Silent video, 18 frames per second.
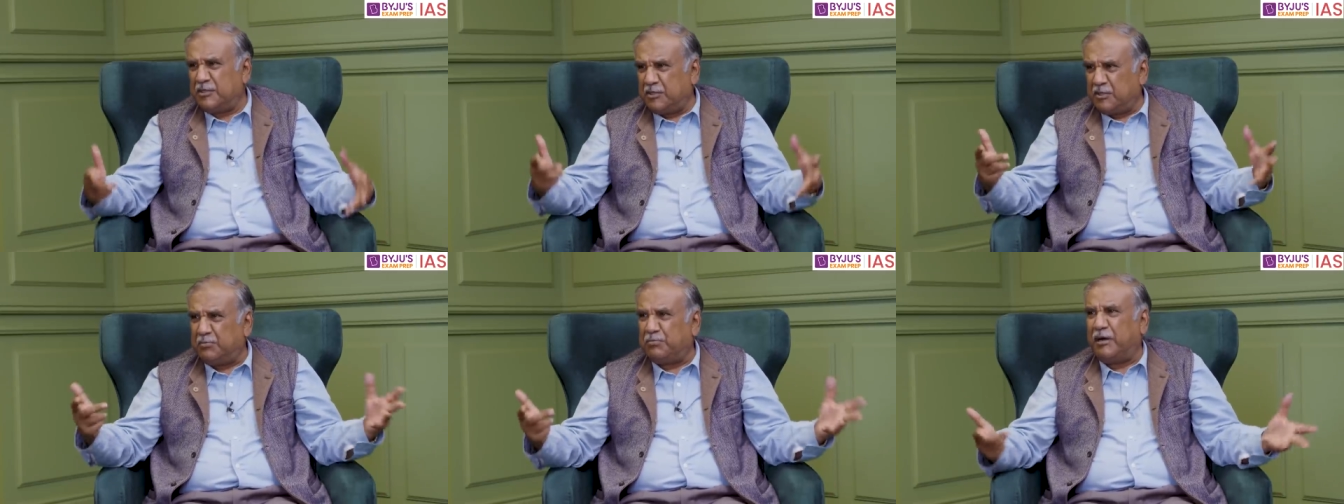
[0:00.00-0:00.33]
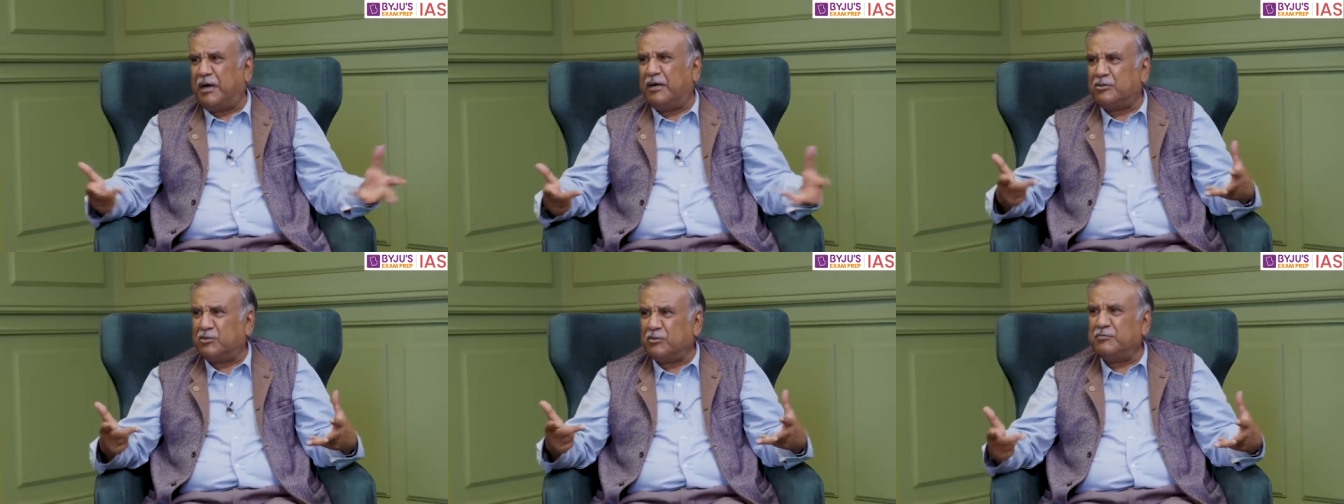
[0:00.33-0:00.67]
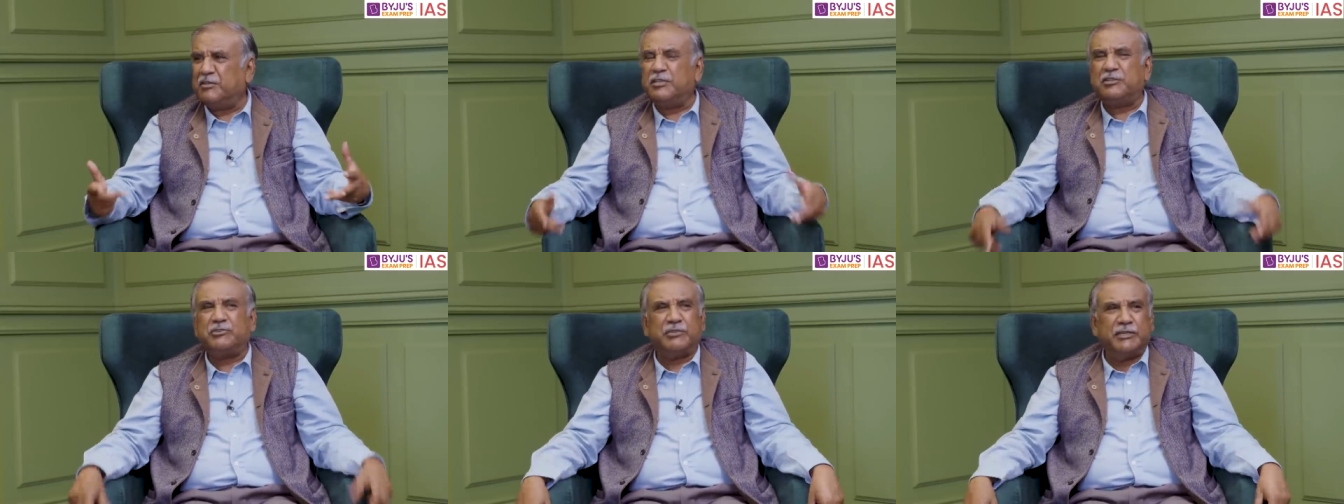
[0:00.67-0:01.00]
as a part of
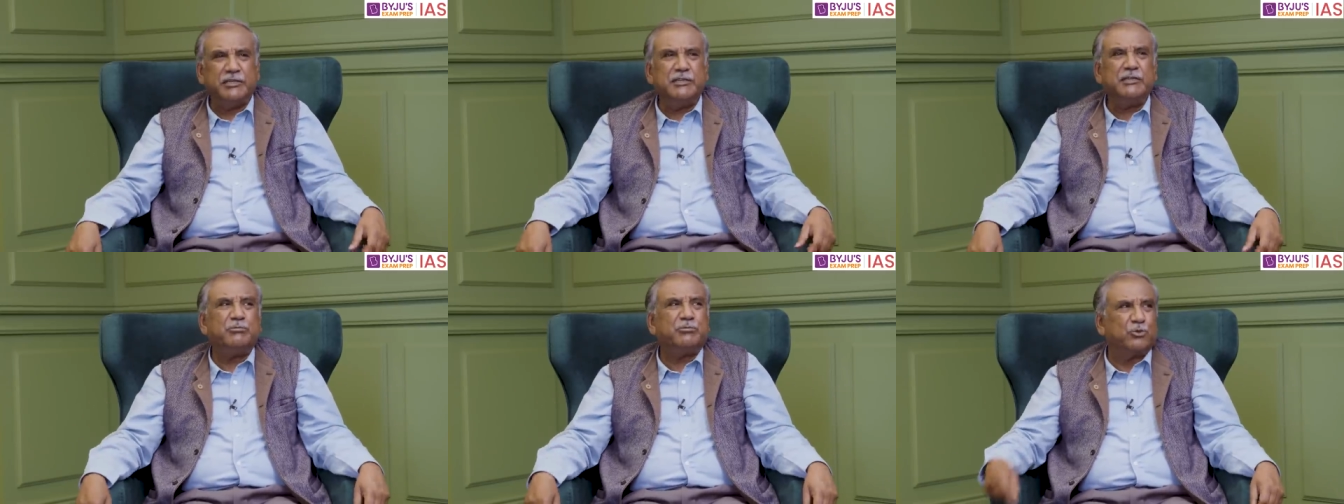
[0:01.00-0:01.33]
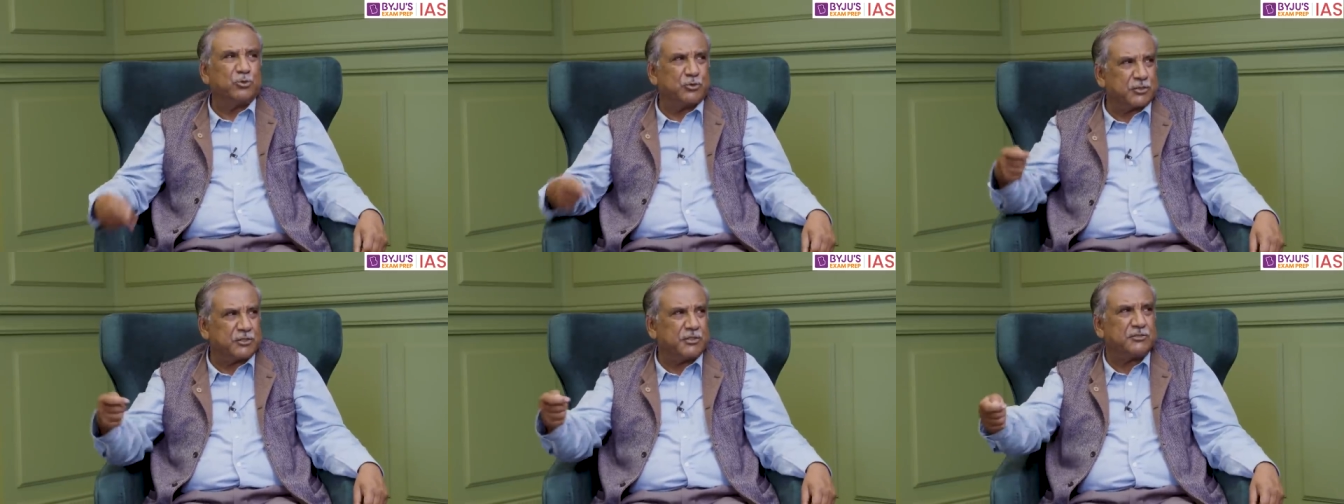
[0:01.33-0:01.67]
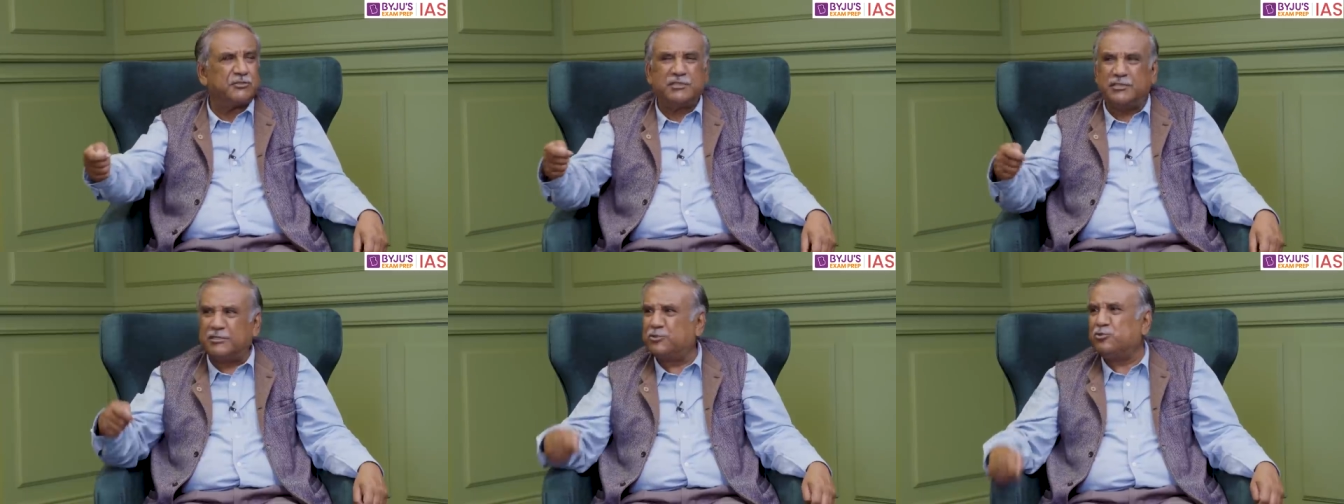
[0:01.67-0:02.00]
the training process,
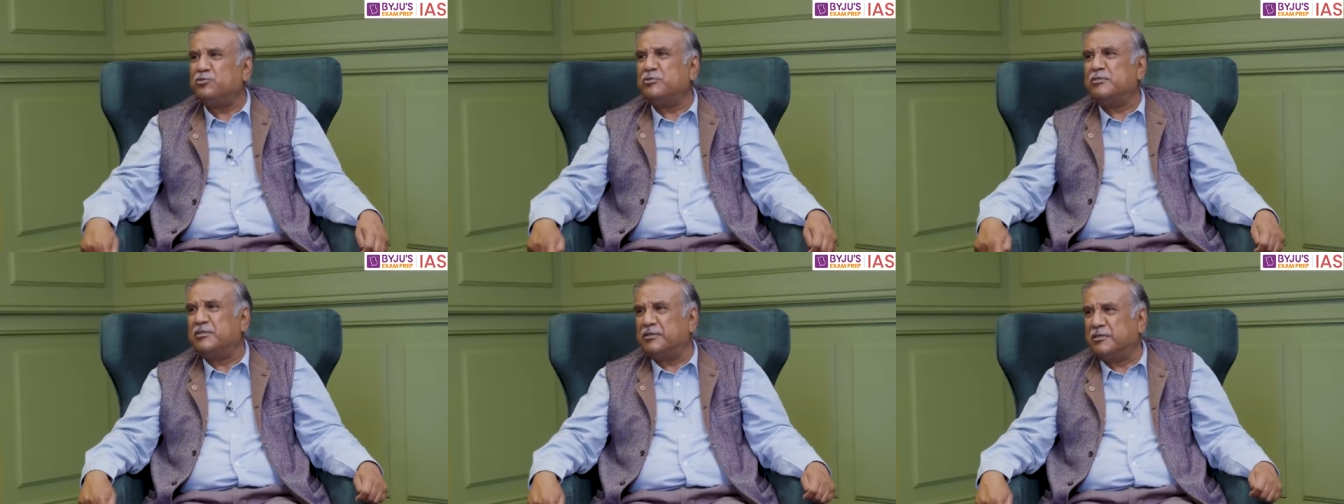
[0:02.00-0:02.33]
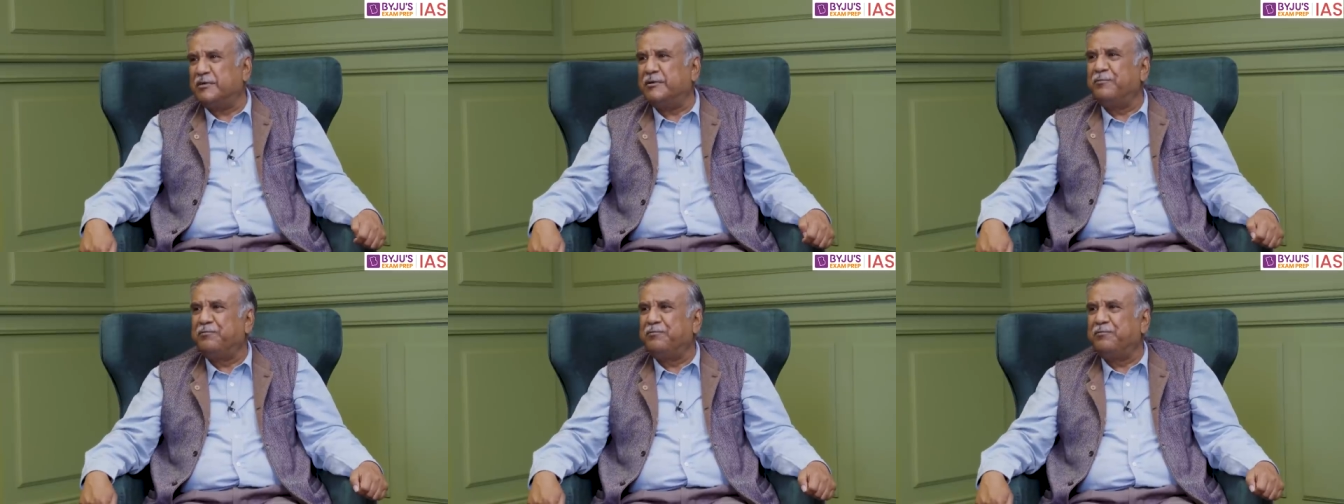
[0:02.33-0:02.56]
they should